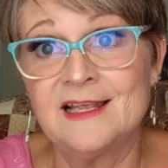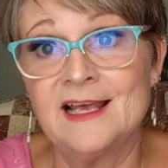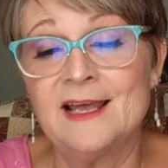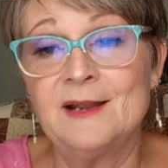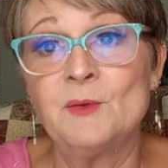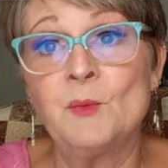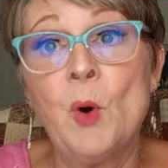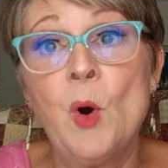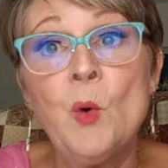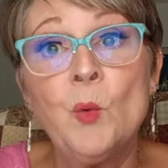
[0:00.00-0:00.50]

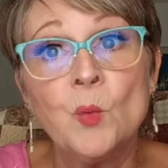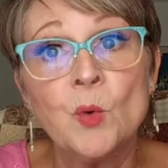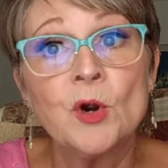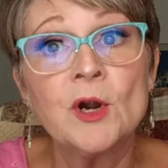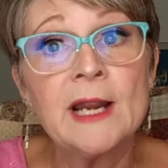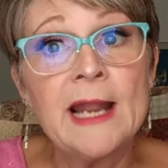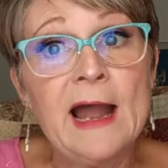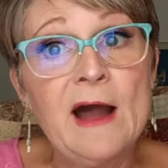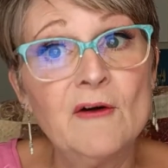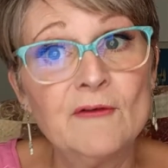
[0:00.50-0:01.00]
that won't
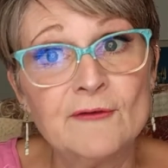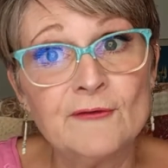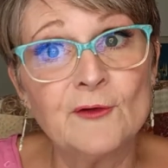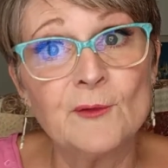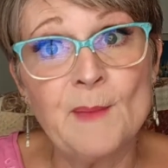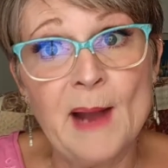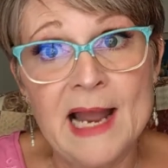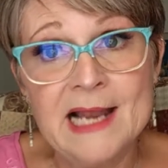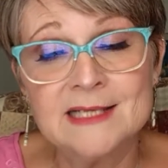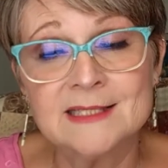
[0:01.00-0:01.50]
work out for
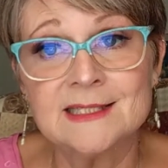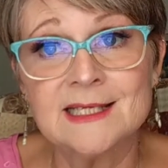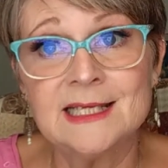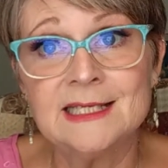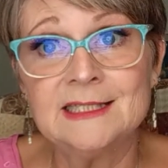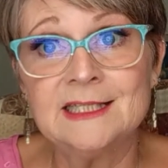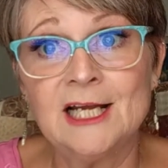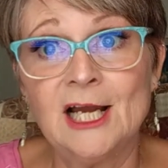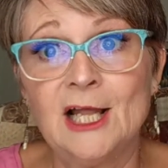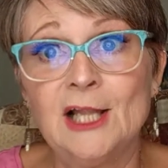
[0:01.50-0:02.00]
my
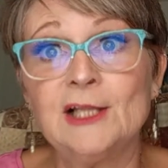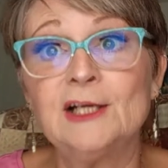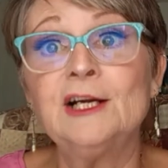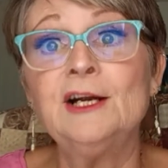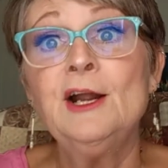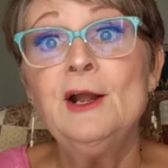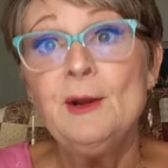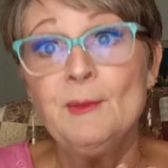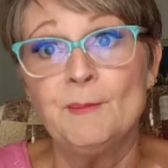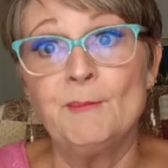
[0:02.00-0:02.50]
skin color